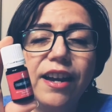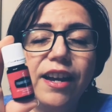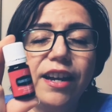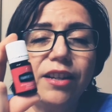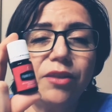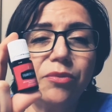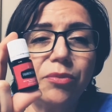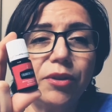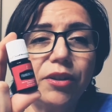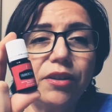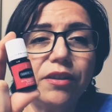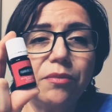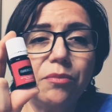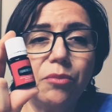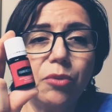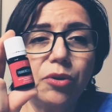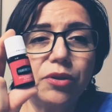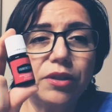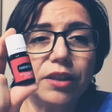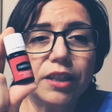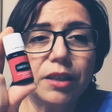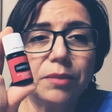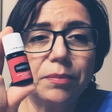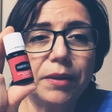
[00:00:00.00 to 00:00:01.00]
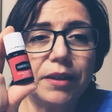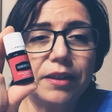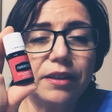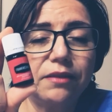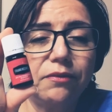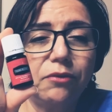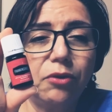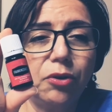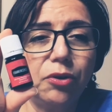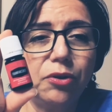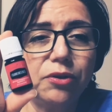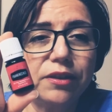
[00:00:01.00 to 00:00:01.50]
It's one of the most
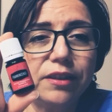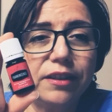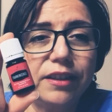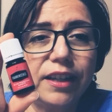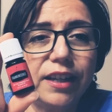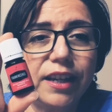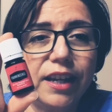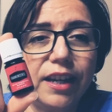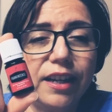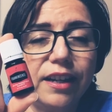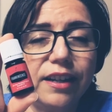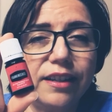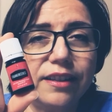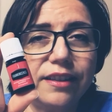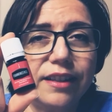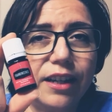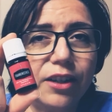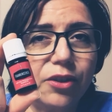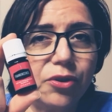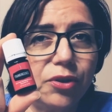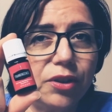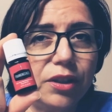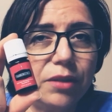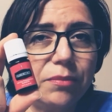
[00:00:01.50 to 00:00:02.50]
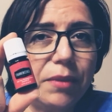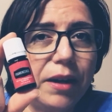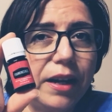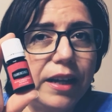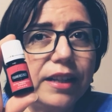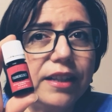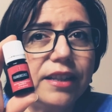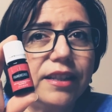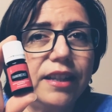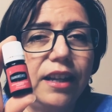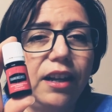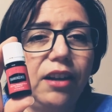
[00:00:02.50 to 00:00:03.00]
expensive oils in the kit. It's actually by
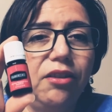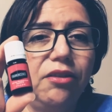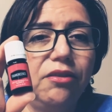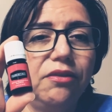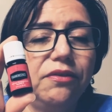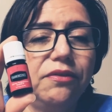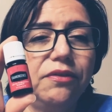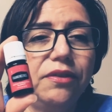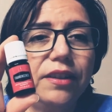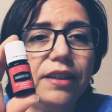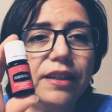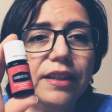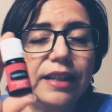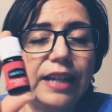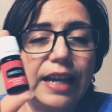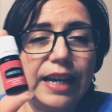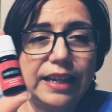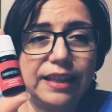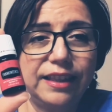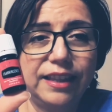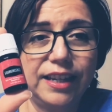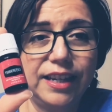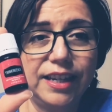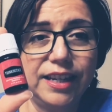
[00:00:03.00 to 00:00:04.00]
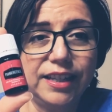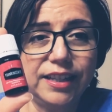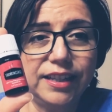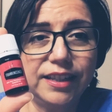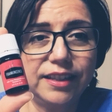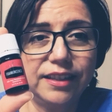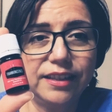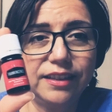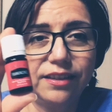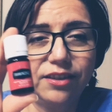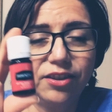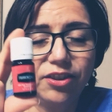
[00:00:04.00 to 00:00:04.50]
itself like
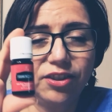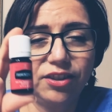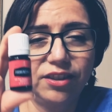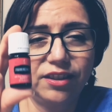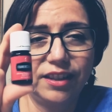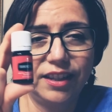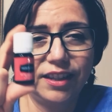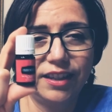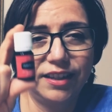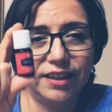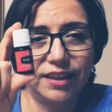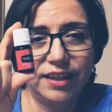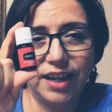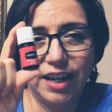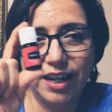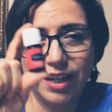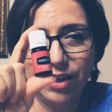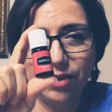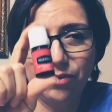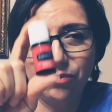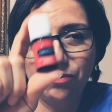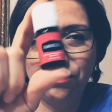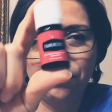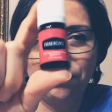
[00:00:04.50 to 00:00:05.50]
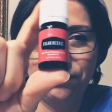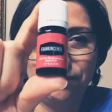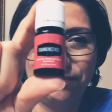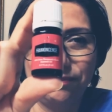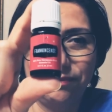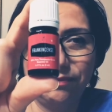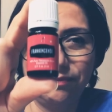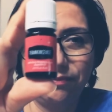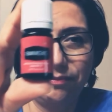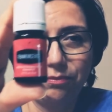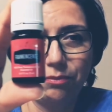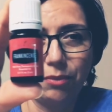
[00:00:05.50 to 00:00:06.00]
this, just this tiny
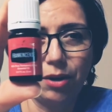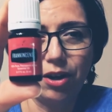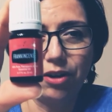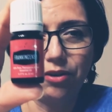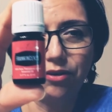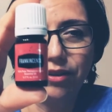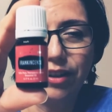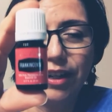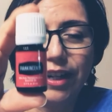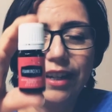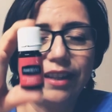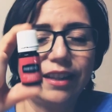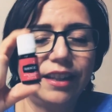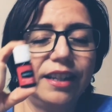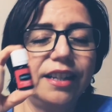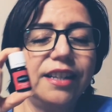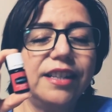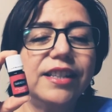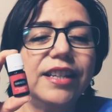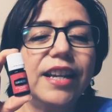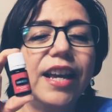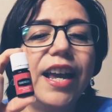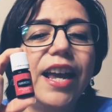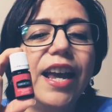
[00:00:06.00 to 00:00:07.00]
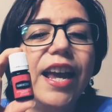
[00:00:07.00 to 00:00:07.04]
bottle like this.